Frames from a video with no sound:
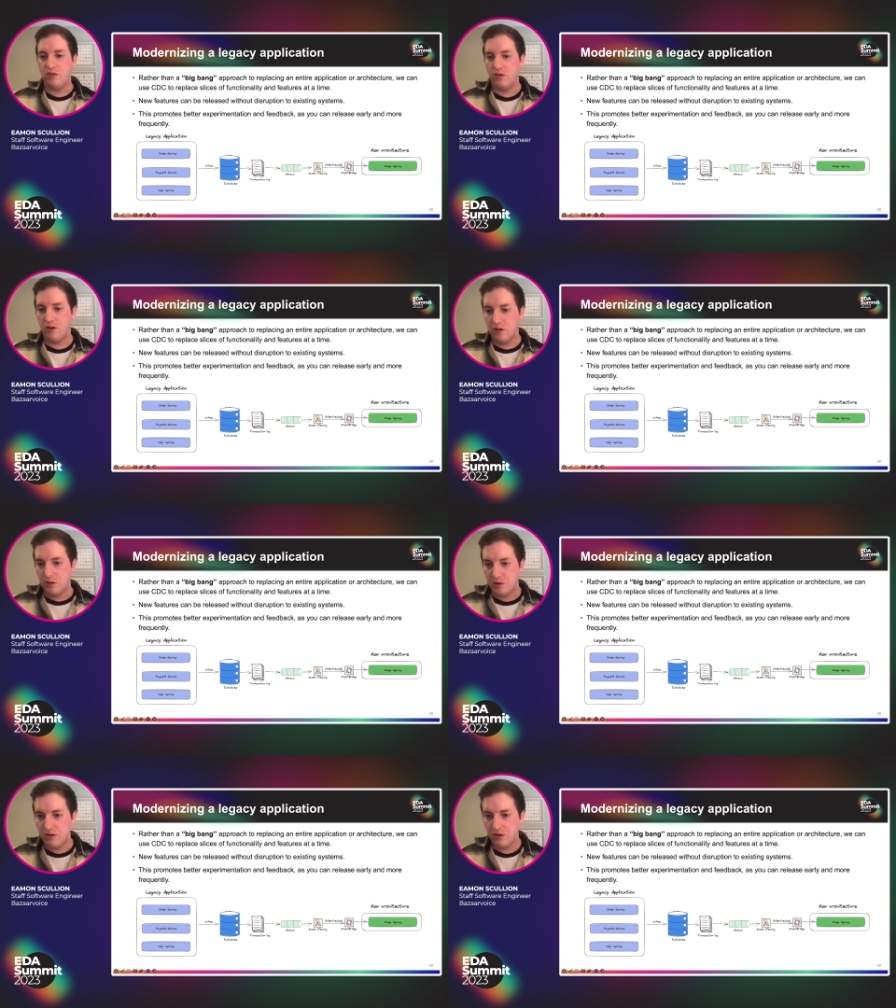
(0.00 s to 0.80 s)
doing all the
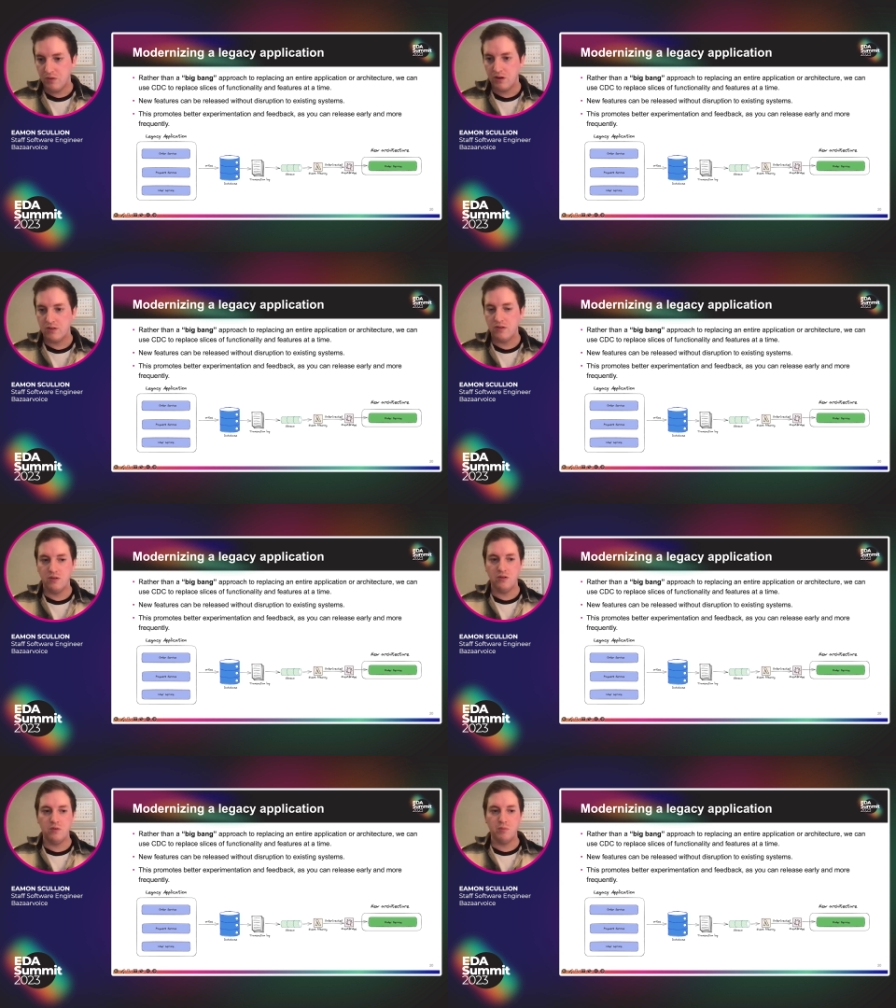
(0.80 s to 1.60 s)
building work
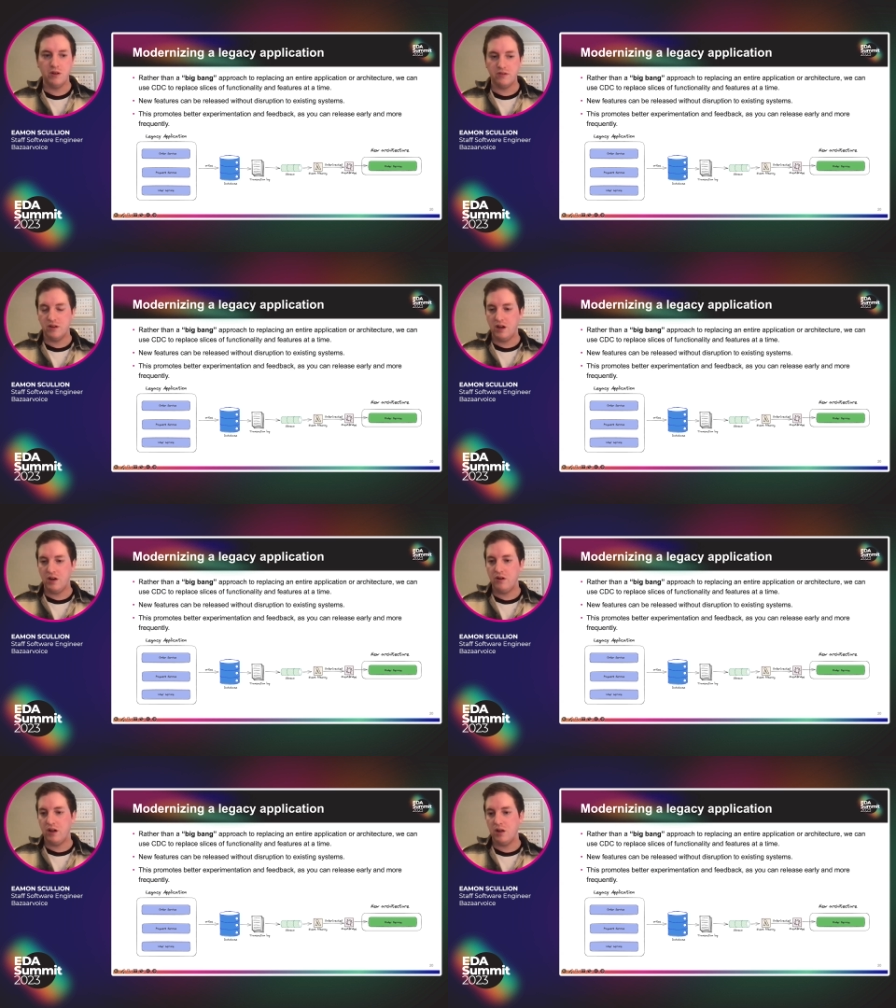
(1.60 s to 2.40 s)
to replace
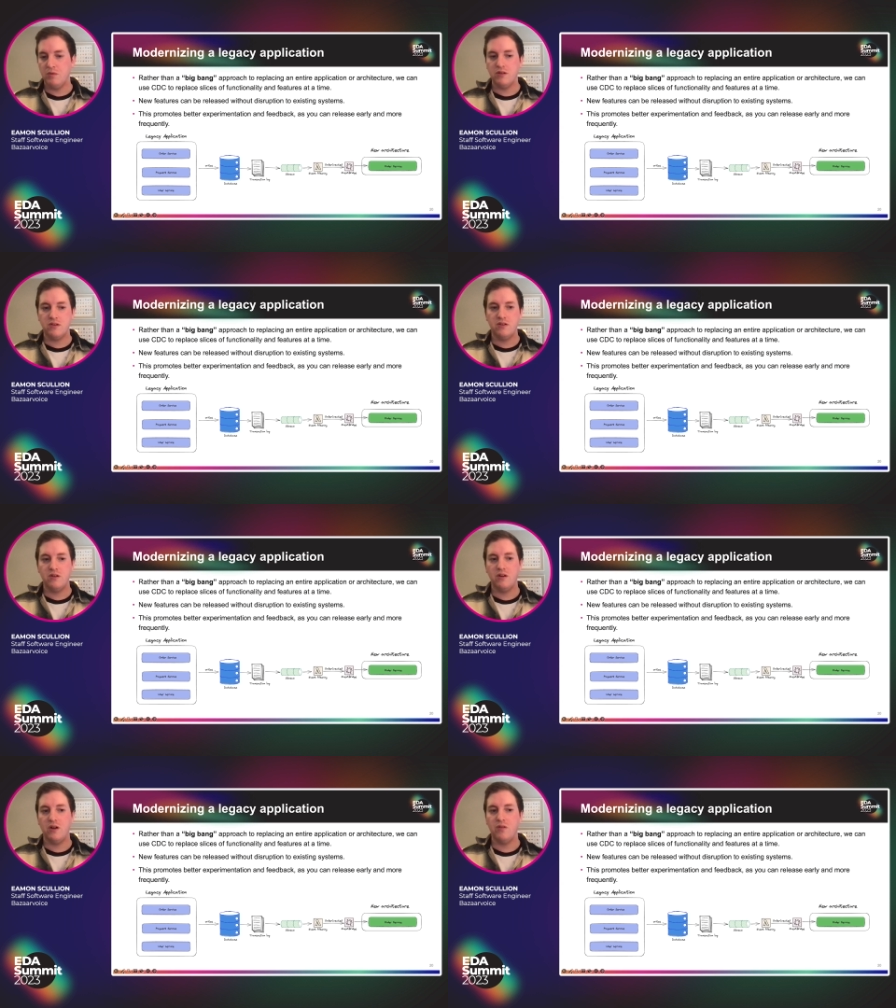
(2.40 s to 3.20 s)
every element
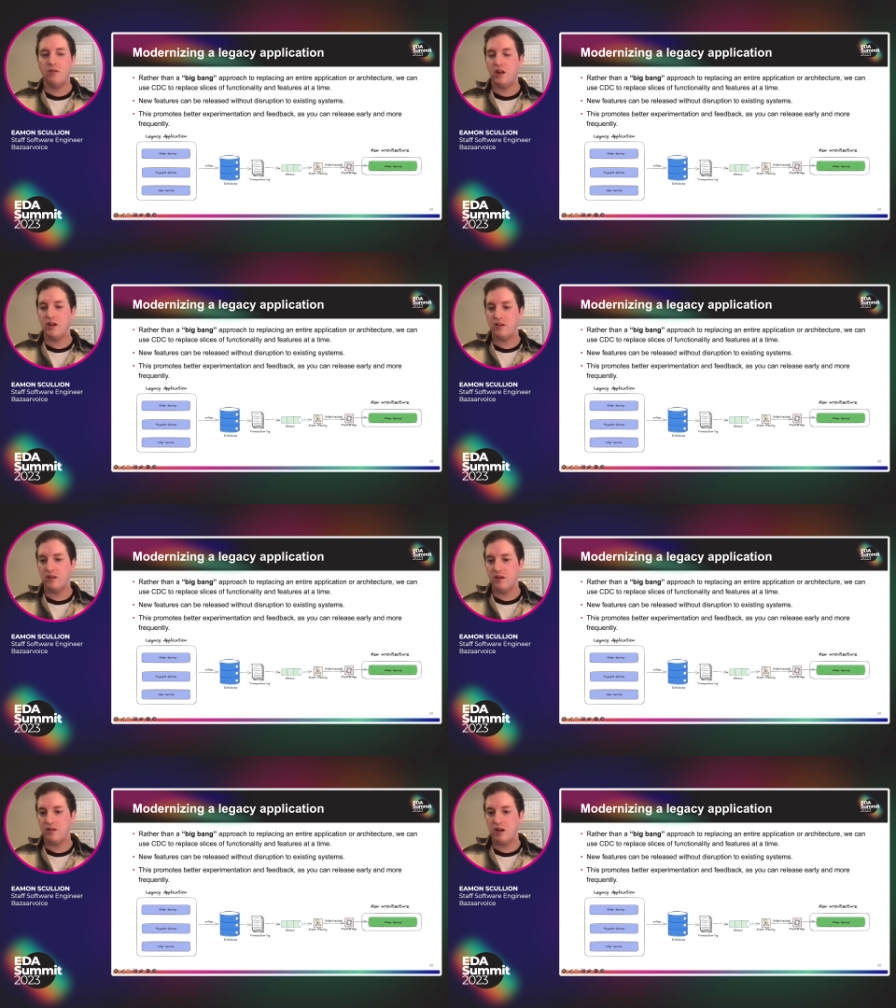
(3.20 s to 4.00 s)
of a
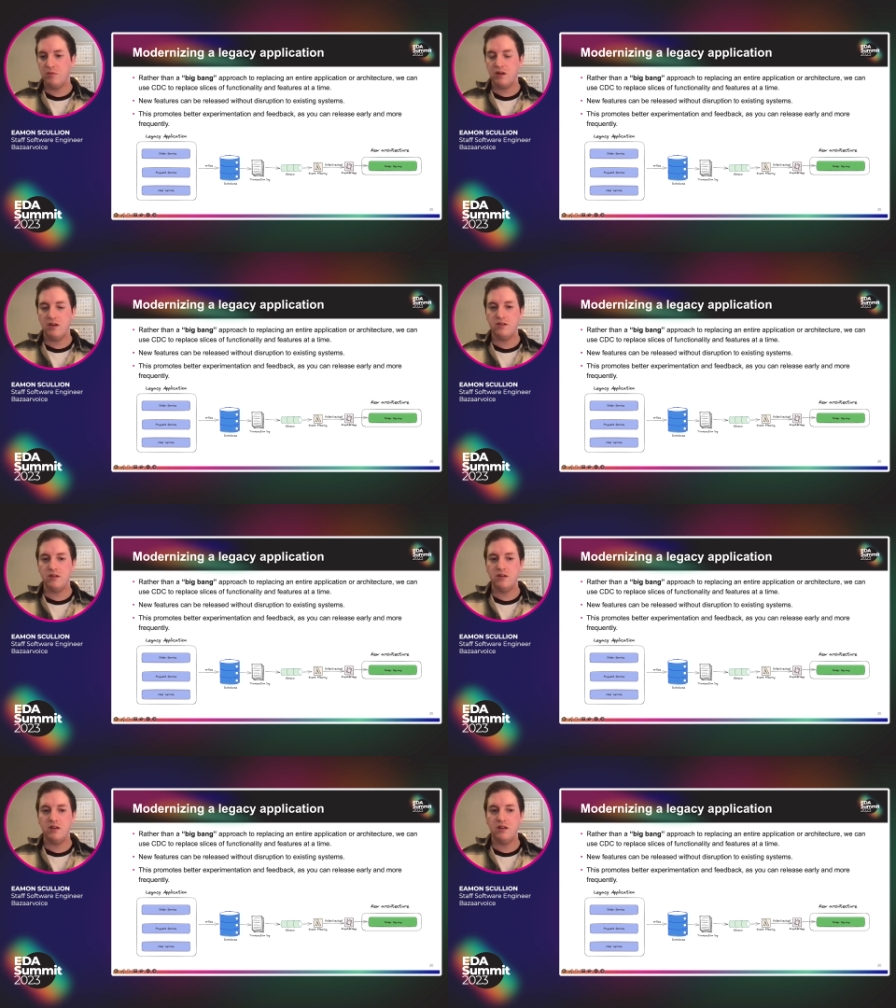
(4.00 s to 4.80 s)
legacy
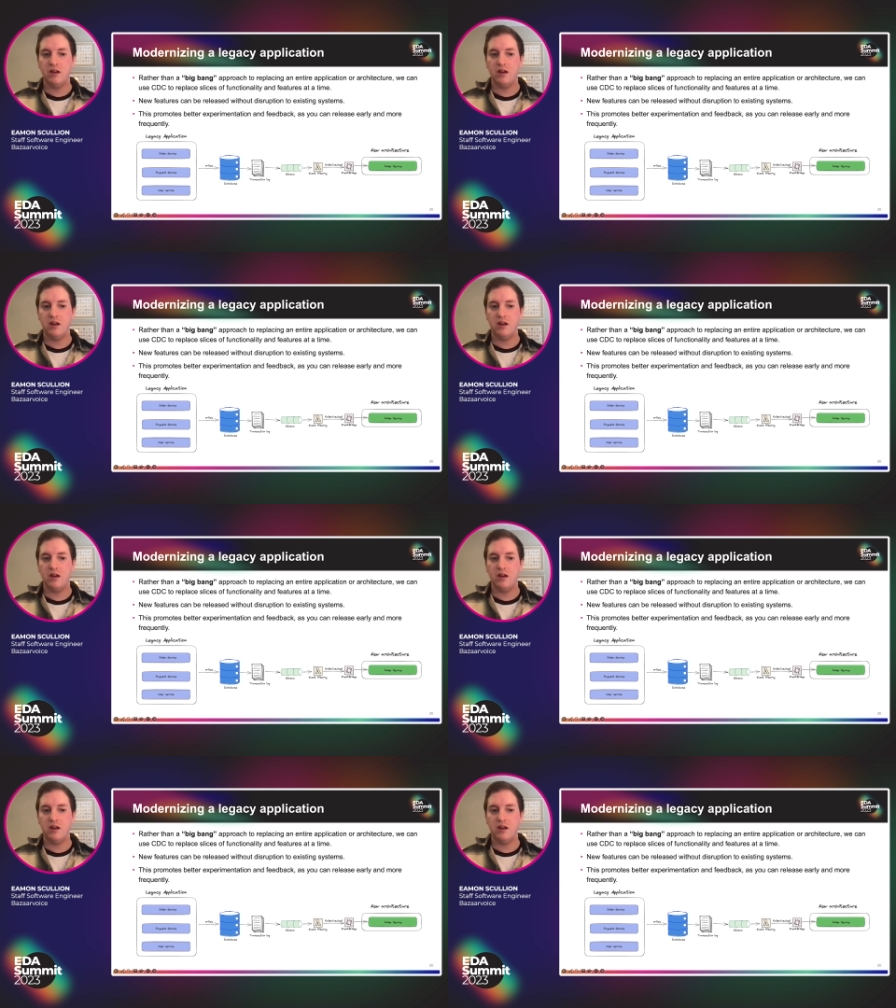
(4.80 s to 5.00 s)
application.